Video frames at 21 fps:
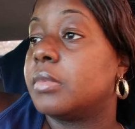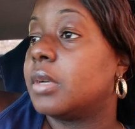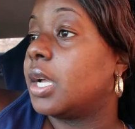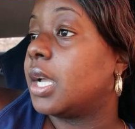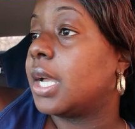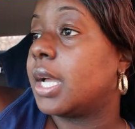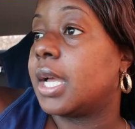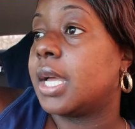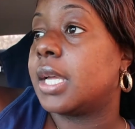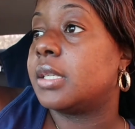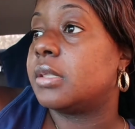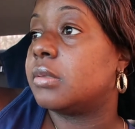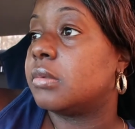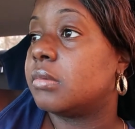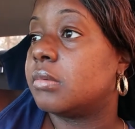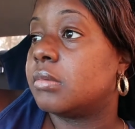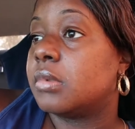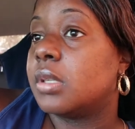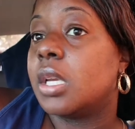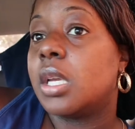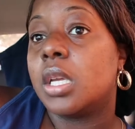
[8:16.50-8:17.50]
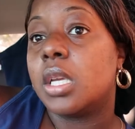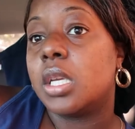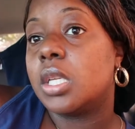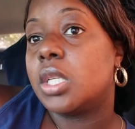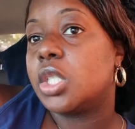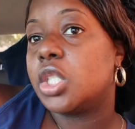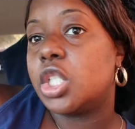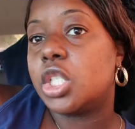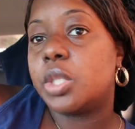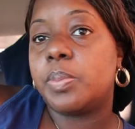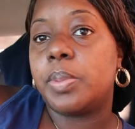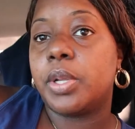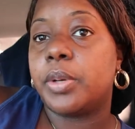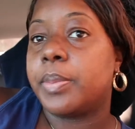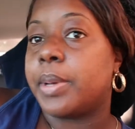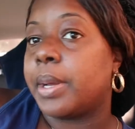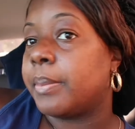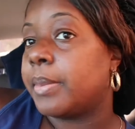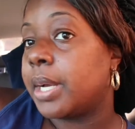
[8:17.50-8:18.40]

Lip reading: God, just blow my